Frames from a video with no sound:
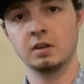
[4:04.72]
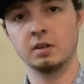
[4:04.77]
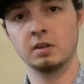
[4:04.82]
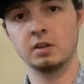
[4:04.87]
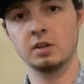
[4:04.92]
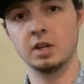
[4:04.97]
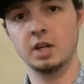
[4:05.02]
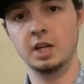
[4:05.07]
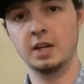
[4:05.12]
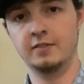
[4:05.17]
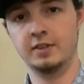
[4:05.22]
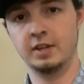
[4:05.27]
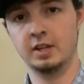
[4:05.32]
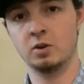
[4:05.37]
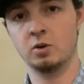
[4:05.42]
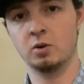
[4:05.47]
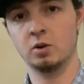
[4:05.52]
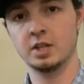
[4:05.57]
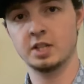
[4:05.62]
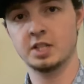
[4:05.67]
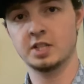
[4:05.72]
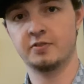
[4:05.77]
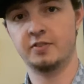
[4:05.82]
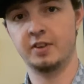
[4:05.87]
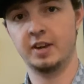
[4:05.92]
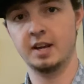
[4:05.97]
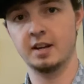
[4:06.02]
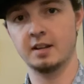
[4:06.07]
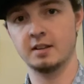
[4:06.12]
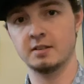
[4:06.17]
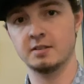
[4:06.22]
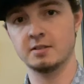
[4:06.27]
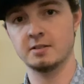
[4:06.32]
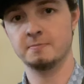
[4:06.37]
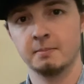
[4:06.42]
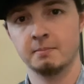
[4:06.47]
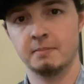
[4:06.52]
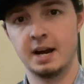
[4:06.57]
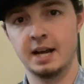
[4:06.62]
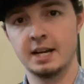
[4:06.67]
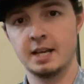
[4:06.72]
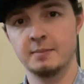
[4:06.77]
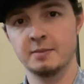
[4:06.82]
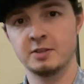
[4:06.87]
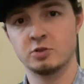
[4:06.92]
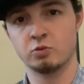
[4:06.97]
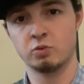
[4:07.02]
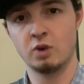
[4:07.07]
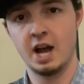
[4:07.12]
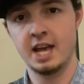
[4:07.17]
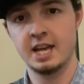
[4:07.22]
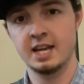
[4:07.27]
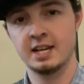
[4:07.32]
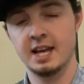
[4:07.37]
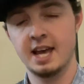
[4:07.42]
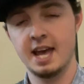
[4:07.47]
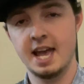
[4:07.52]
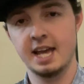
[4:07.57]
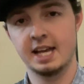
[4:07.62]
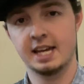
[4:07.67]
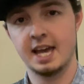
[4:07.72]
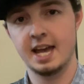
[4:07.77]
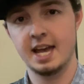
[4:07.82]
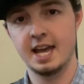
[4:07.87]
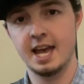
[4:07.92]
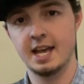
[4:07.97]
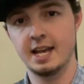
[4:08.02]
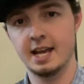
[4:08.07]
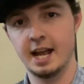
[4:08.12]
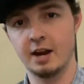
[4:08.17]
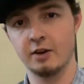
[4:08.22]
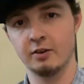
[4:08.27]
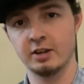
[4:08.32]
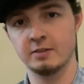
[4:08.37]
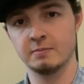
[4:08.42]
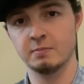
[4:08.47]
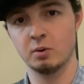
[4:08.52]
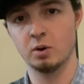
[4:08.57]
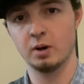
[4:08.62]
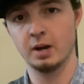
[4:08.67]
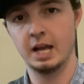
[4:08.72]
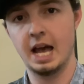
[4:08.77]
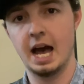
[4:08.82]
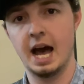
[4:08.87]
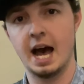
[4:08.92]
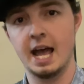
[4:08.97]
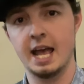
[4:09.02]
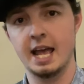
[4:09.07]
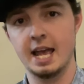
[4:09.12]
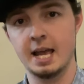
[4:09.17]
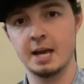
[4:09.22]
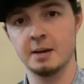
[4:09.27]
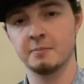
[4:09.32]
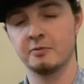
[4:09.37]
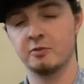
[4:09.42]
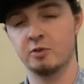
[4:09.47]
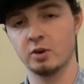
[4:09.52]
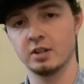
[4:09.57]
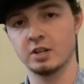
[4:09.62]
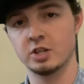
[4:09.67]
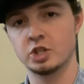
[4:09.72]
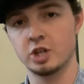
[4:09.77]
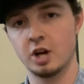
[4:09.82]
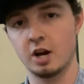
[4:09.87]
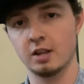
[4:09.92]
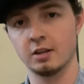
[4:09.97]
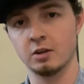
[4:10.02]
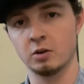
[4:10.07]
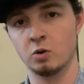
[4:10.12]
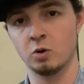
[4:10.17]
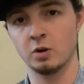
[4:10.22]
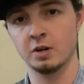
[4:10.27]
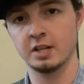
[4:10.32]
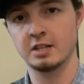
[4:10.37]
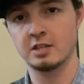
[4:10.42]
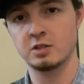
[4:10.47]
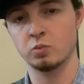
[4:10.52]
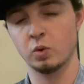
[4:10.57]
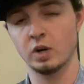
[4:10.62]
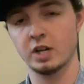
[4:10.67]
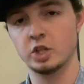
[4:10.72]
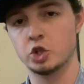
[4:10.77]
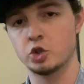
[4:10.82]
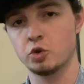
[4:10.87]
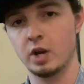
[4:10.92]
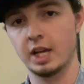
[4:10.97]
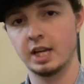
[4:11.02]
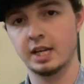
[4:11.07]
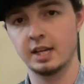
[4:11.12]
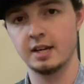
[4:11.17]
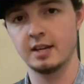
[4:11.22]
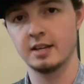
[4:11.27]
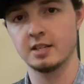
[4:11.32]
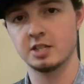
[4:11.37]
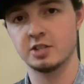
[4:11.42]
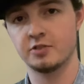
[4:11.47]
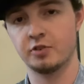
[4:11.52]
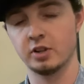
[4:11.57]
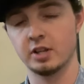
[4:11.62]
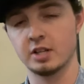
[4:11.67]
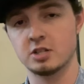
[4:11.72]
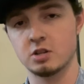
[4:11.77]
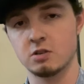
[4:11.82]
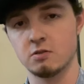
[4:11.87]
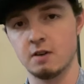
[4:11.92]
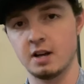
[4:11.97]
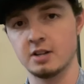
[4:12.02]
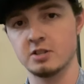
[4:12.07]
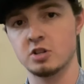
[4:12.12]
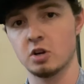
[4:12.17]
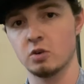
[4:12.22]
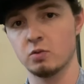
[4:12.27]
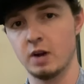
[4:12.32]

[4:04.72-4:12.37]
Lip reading: good evening, Hornets fans. My name is Ryan, aka Aaron Boy. I am for the Charlotte Hornets what Drake is for the Toronto